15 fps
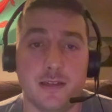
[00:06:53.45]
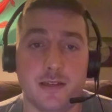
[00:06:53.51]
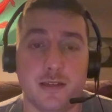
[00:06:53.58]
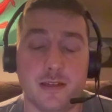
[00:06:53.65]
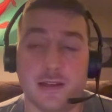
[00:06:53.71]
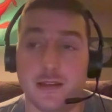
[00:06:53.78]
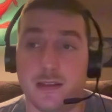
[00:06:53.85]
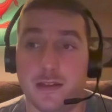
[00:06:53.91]

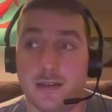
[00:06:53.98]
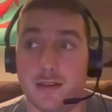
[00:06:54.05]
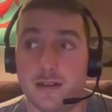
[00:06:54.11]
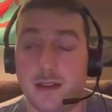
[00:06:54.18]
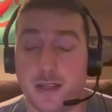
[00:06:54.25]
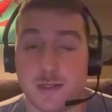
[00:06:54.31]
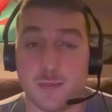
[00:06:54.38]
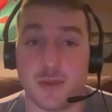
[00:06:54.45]
He
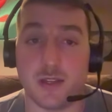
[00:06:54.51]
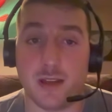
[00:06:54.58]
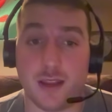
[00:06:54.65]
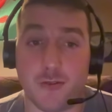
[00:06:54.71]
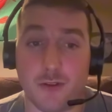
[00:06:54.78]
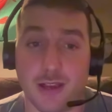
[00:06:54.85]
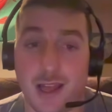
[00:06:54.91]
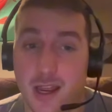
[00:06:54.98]
has been
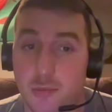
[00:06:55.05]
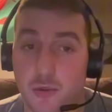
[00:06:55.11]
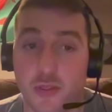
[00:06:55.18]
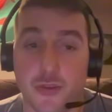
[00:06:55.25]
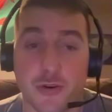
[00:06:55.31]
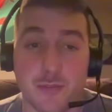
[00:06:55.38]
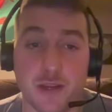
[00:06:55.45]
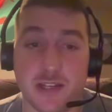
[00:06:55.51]
a reliable
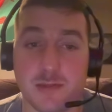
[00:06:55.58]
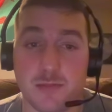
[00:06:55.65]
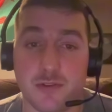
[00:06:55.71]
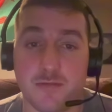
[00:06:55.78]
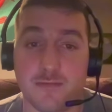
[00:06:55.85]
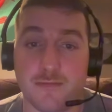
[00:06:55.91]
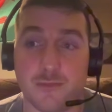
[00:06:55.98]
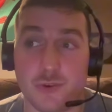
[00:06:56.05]
third
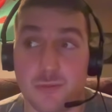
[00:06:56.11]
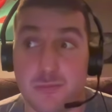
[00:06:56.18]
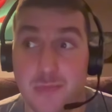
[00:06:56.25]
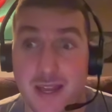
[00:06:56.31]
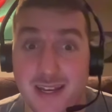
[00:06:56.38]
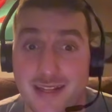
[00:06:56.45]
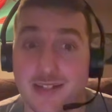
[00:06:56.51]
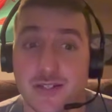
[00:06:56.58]
baseman for
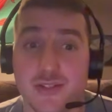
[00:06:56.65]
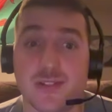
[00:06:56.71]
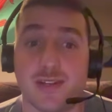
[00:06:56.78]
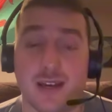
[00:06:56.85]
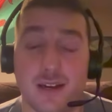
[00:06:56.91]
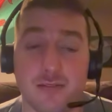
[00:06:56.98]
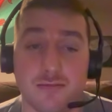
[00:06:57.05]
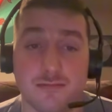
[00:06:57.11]
many years
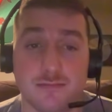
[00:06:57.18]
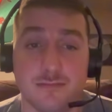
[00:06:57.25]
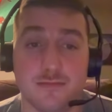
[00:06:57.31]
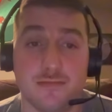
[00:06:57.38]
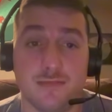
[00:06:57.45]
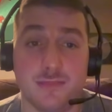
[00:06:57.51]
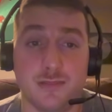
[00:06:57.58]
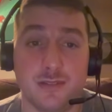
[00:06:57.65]
now
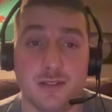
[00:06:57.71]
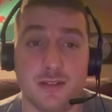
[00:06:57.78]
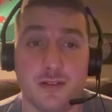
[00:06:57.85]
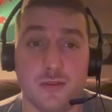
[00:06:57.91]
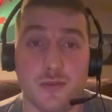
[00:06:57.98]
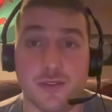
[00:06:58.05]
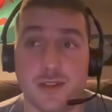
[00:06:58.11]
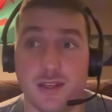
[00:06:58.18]

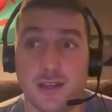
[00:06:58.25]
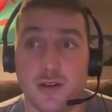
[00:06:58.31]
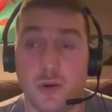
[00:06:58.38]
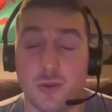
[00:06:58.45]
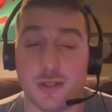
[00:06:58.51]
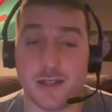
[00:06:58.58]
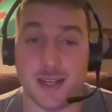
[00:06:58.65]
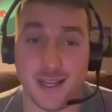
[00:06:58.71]
with the
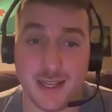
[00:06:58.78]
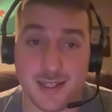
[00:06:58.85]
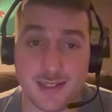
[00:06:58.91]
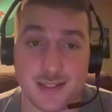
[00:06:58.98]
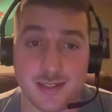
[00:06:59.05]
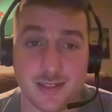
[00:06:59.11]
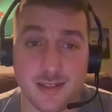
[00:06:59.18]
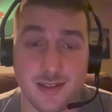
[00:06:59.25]
Oakland
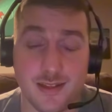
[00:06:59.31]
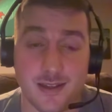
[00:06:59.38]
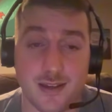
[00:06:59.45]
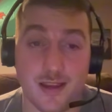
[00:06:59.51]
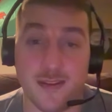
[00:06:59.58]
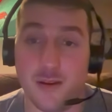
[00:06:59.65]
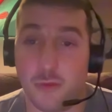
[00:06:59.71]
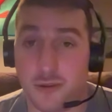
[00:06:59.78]
A's
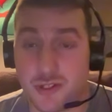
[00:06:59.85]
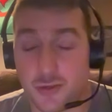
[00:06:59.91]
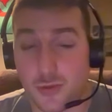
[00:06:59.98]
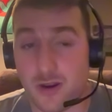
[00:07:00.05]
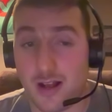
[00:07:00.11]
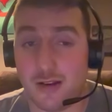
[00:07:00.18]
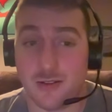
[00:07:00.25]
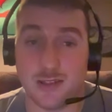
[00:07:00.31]
and then with
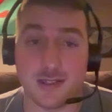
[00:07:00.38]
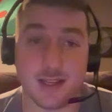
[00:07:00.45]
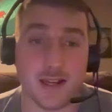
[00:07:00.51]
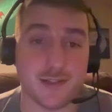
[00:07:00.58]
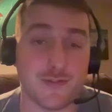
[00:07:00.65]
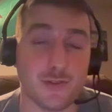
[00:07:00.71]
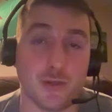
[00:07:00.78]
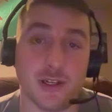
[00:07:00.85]
Toronto these
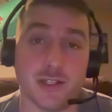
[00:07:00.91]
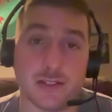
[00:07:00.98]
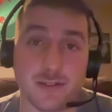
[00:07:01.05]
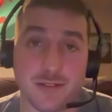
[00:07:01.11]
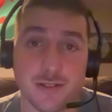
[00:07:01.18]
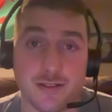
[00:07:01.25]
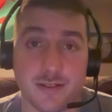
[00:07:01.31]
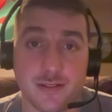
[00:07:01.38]
last few
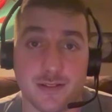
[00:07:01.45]
years.